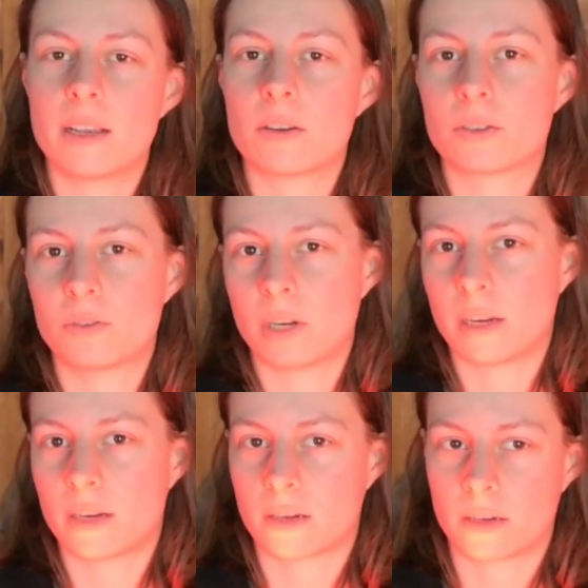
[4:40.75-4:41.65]
and
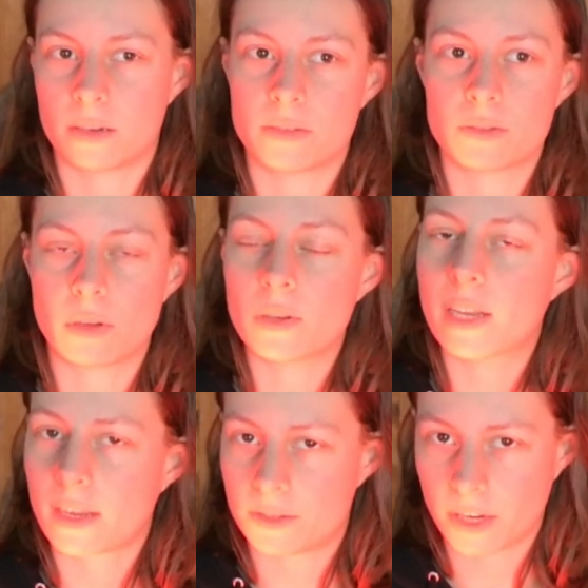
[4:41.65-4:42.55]
Austria are slowly
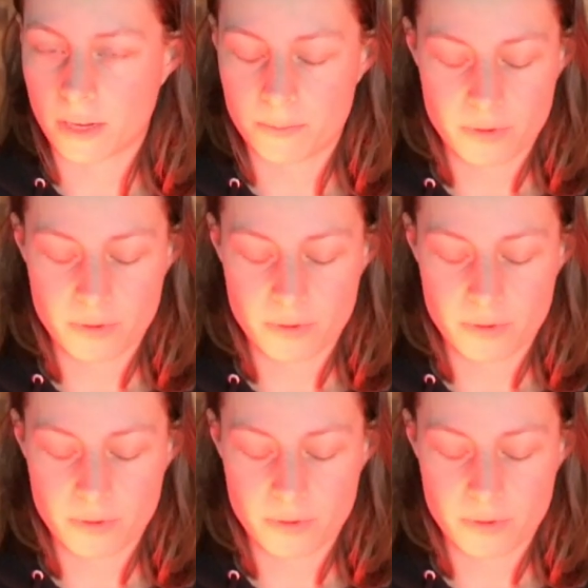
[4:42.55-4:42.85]
catching up,